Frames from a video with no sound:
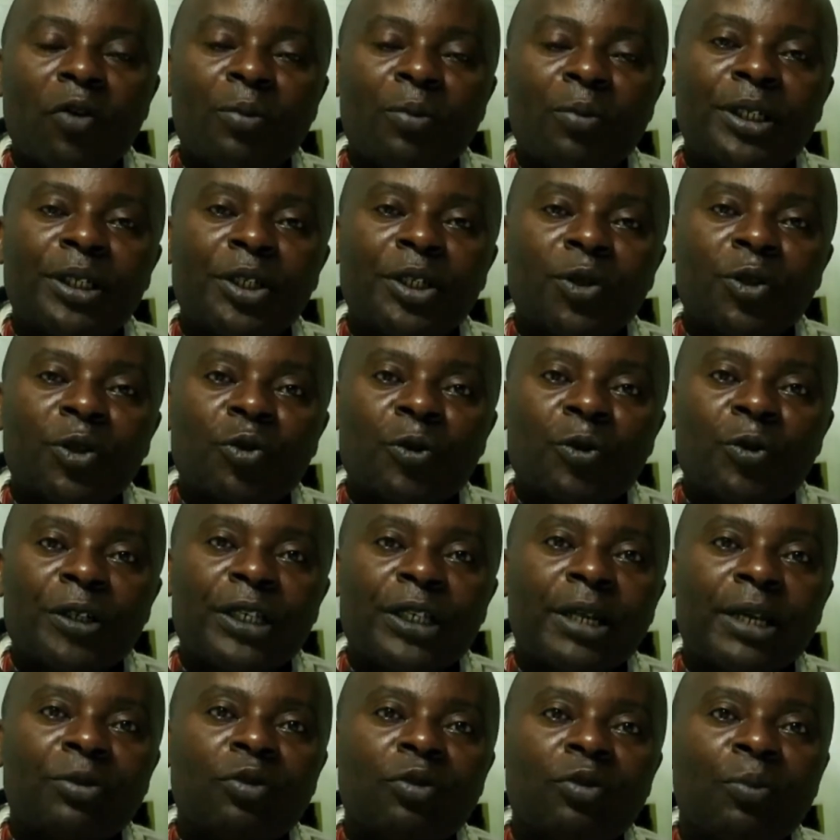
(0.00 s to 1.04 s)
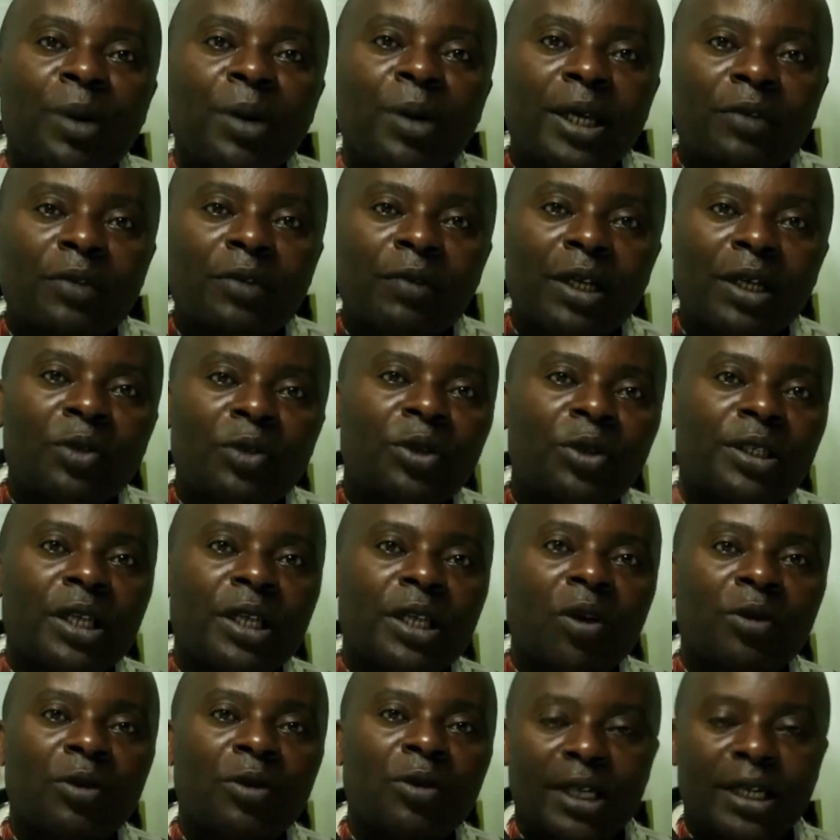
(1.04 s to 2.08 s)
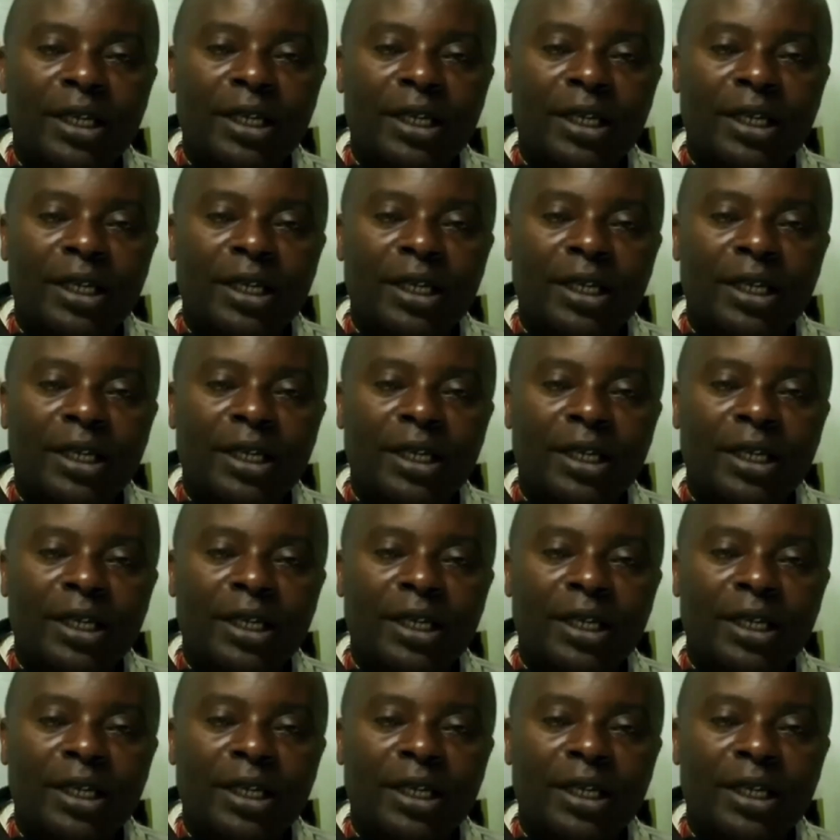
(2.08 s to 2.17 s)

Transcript: potatoes in terms of price fluctuates a lot.